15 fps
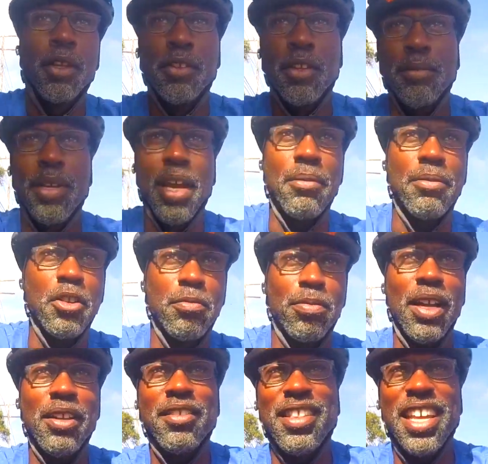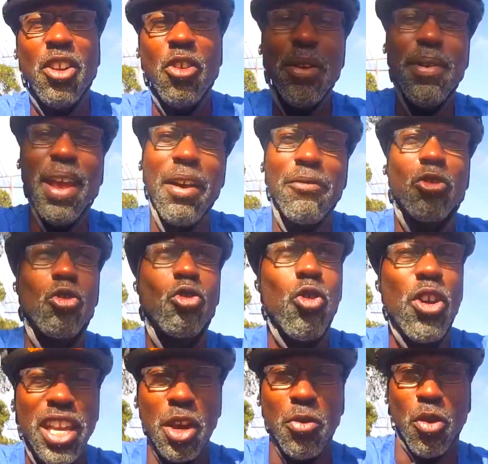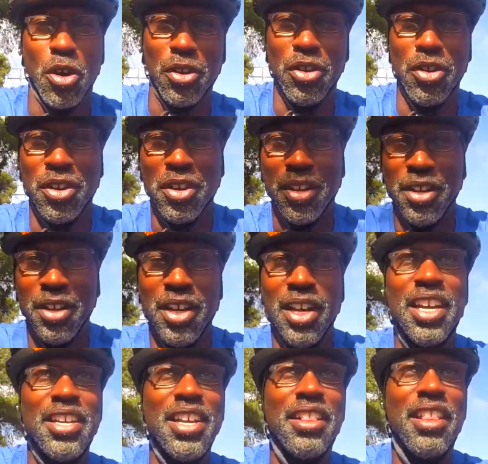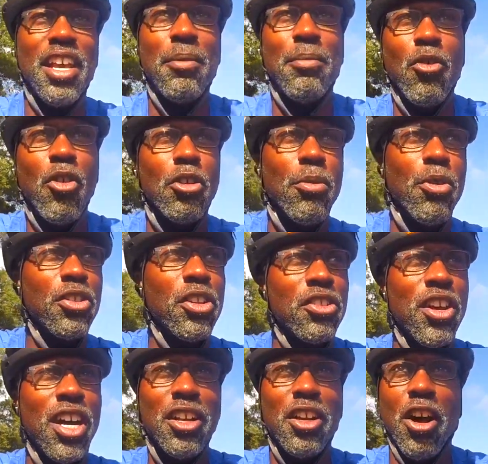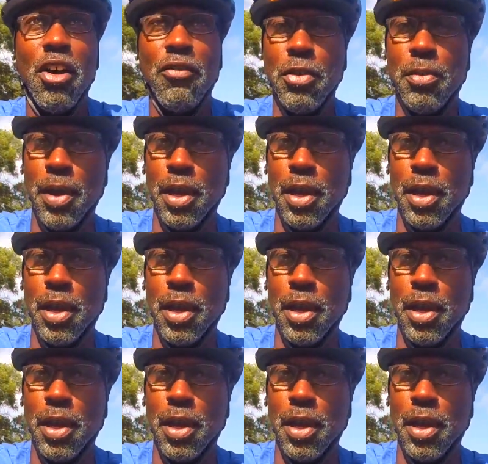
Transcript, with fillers: Sometimes these places, they don't even have drinking water. Yet they can grow the most exotic coffee